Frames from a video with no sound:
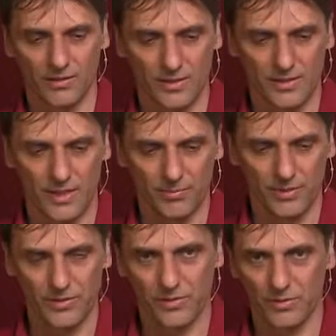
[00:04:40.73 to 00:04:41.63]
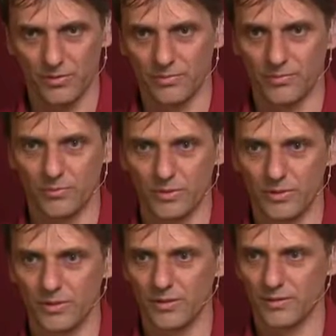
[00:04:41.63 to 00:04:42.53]
examples or what
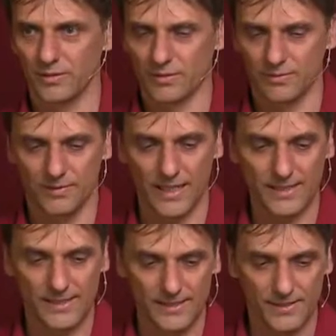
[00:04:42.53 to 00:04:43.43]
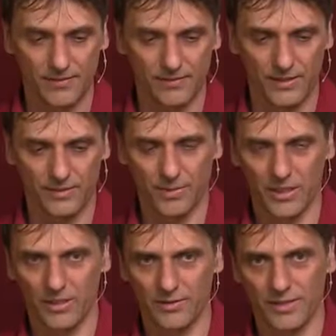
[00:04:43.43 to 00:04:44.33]
uh, access, if that
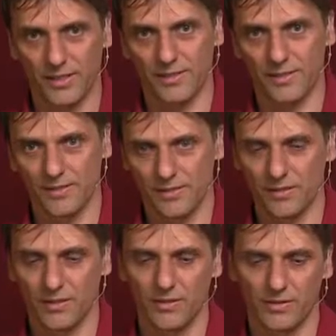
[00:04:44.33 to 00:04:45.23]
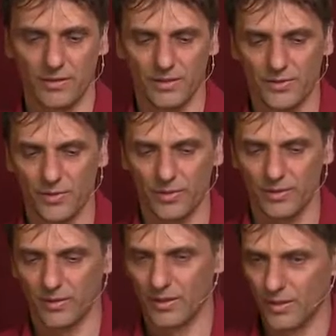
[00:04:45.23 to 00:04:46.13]
mineral is access in a, in a
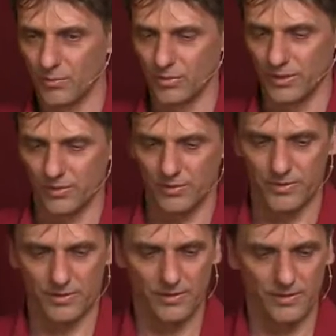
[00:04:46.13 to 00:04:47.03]
soil, what it costs